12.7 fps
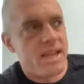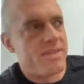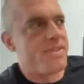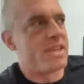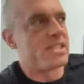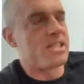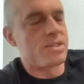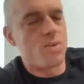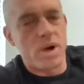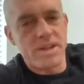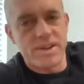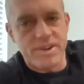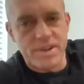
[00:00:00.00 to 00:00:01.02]
if this is
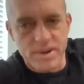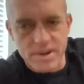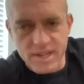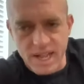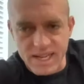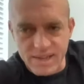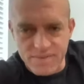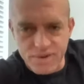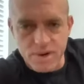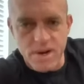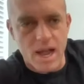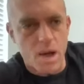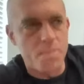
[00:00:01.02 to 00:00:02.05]
what you're doing, like if
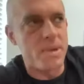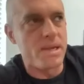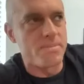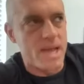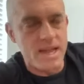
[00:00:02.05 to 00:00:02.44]
you're helping